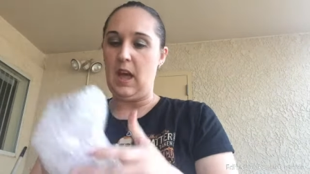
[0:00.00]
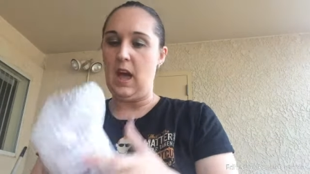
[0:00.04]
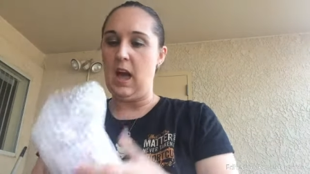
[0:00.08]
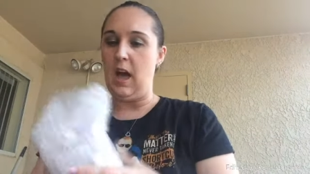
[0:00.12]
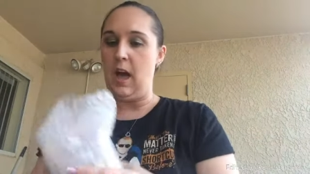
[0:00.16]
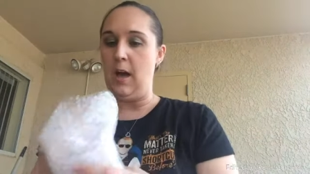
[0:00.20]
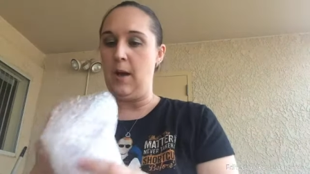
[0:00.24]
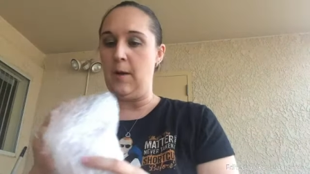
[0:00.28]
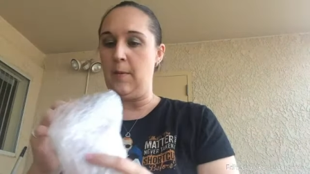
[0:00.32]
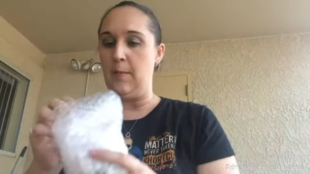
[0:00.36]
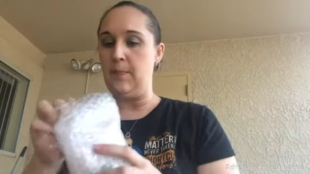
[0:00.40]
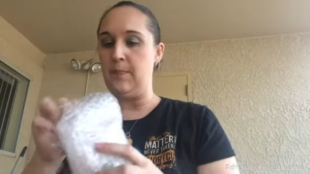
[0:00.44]

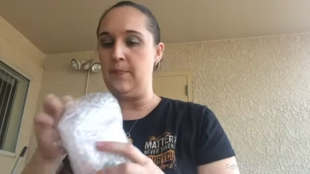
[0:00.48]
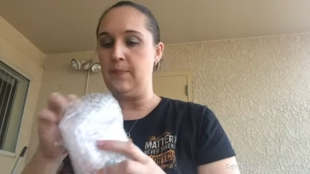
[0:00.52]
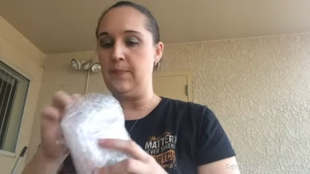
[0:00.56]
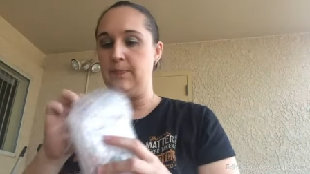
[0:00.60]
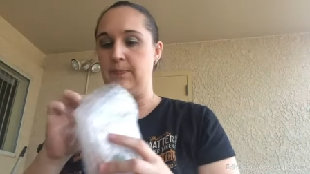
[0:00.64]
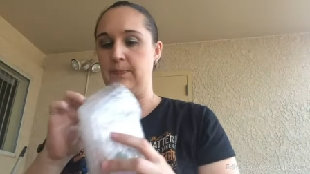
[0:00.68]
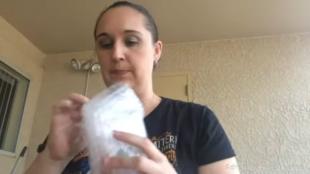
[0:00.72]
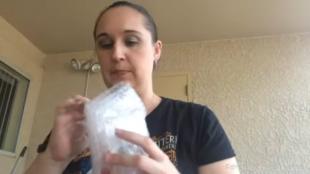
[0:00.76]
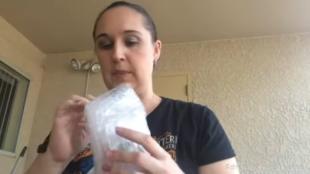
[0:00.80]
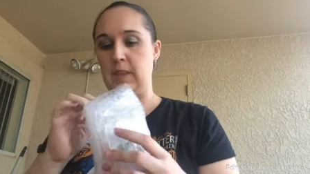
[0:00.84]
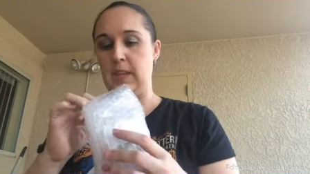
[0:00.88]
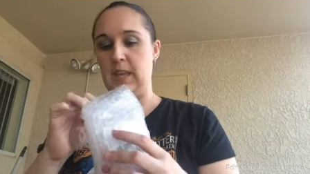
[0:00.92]
Um,
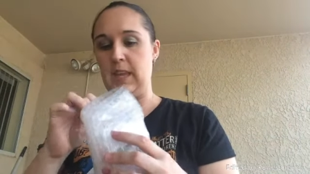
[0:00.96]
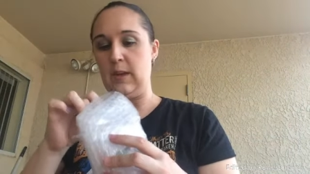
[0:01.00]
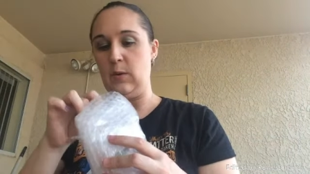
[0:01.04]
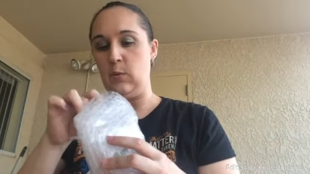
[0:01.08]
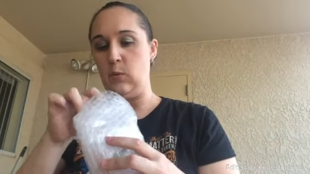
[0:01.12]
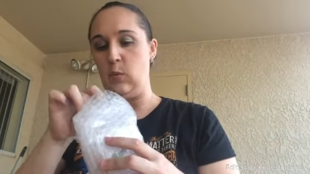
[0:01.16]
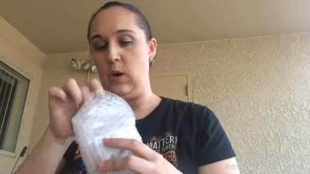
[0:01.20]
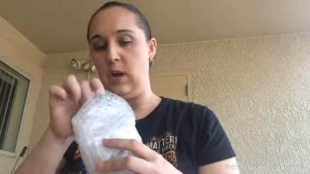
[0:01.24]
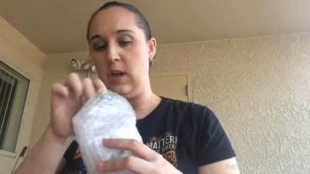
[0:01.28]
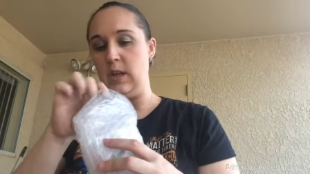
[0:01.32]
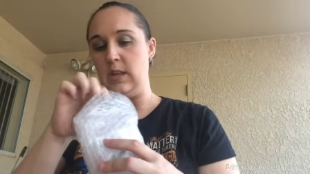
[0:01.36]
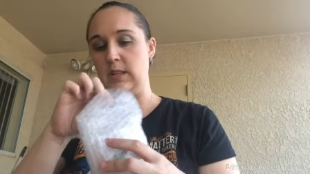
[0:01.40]
it
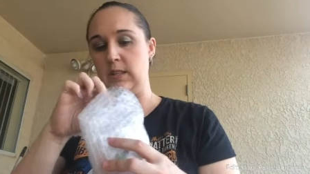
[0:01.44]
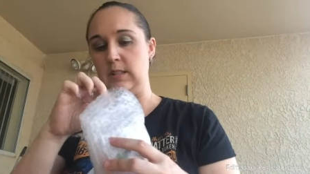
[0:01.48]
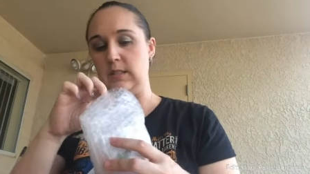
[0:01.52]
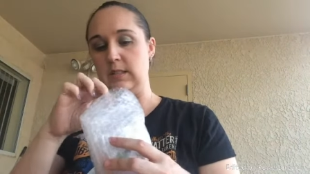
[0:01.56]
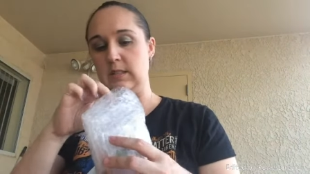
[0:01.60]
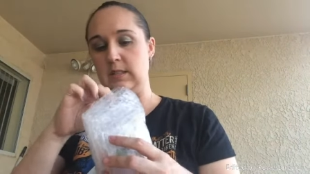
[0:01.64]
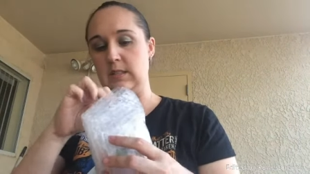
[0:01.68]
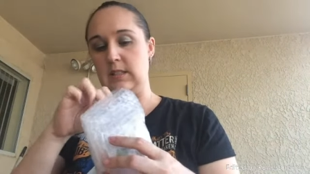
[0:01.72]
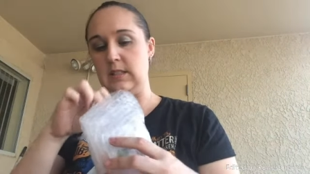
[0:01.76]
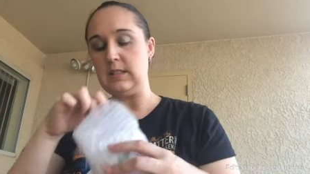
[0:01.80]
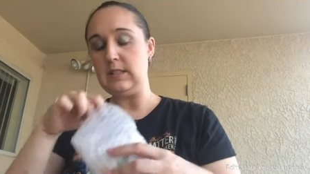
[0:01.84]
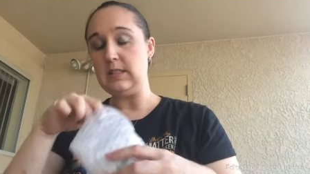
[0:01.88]

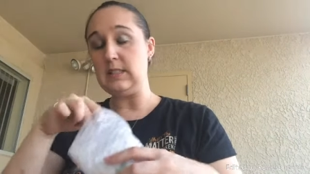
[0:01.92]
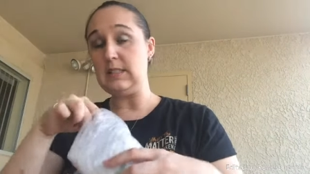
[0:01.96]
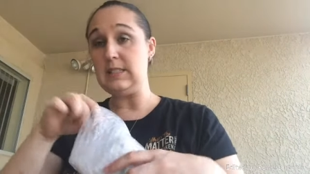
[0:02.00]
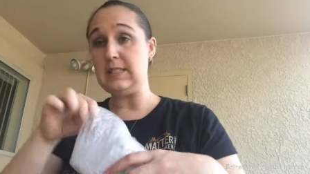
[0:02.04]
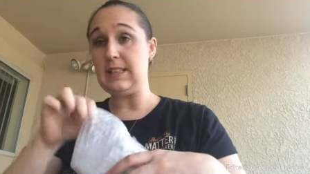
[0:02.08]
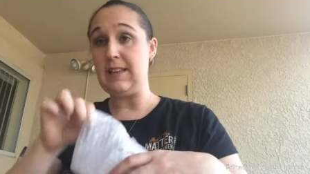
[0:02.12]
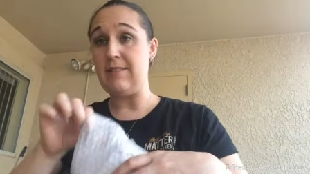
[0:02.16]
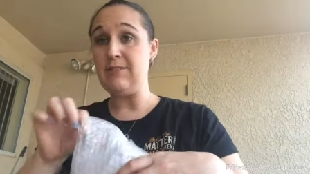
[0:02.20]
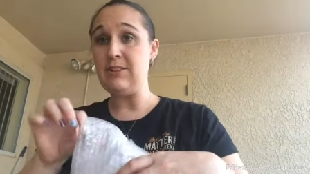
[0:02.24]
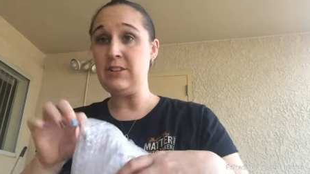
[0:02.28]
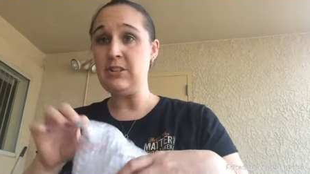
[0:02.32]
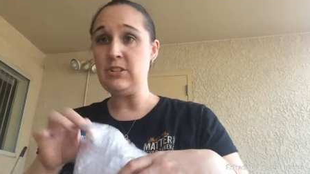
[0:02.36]
was
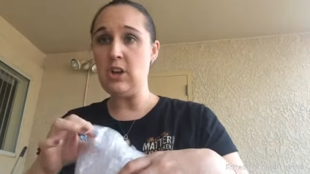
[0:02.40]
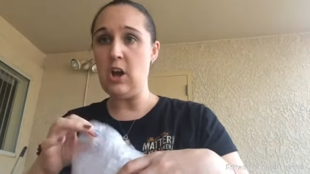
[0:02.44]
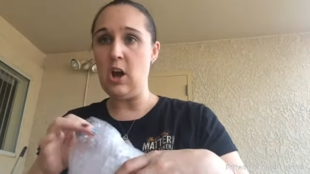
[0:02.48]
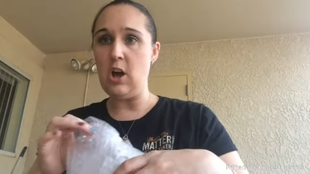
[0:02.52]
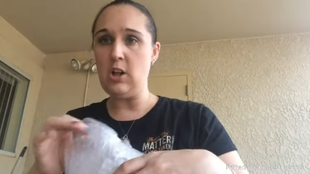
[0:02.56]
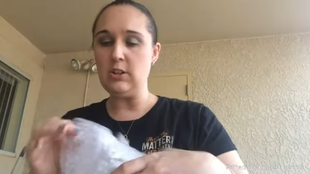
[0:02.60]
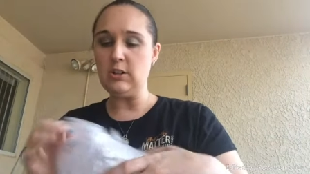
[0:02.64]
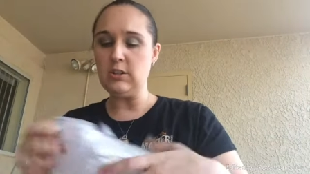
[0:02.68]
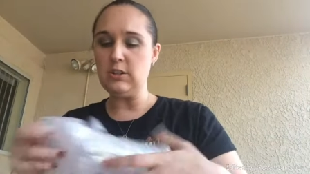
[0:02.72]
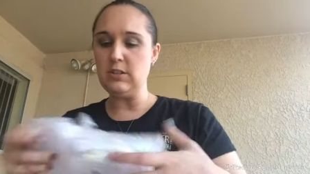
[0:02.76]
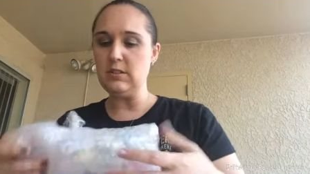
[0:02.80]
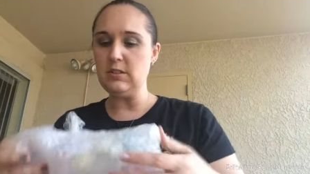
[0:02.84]

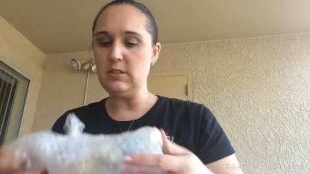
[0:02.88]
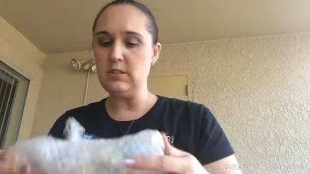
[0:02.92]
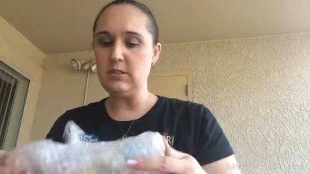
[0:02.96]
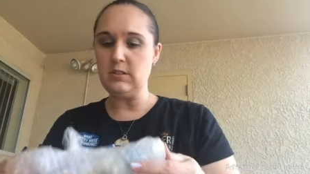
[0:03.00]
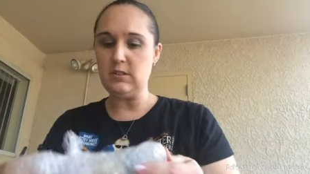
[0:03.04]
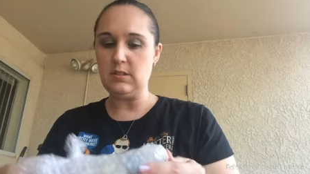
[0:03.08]
$7